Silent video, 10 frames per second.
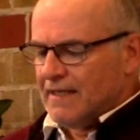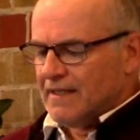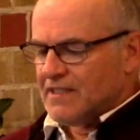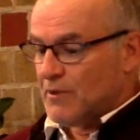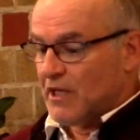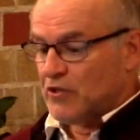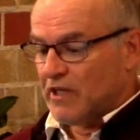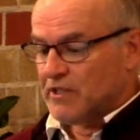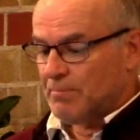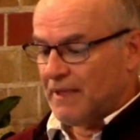So were they
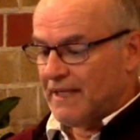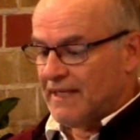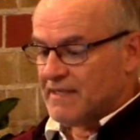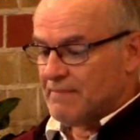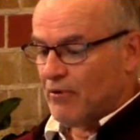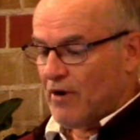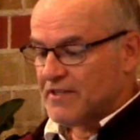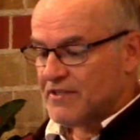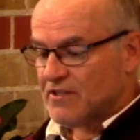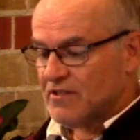trying to please,
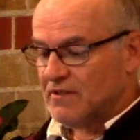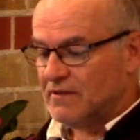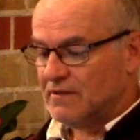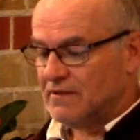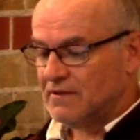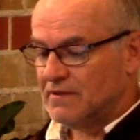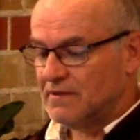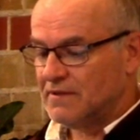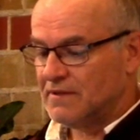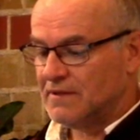impress?
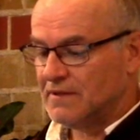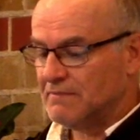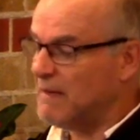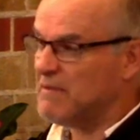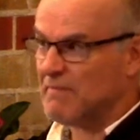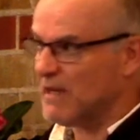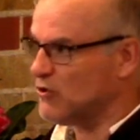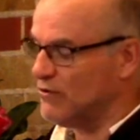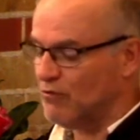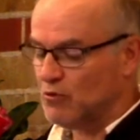Maybe there's a
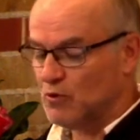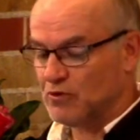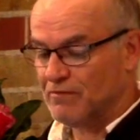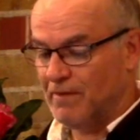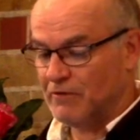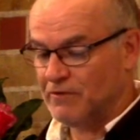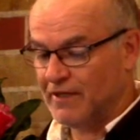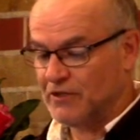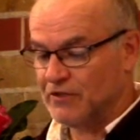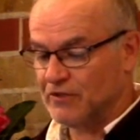mixture of all sorts of
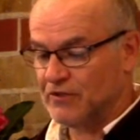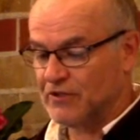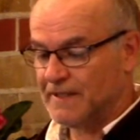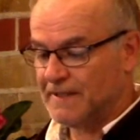motivations.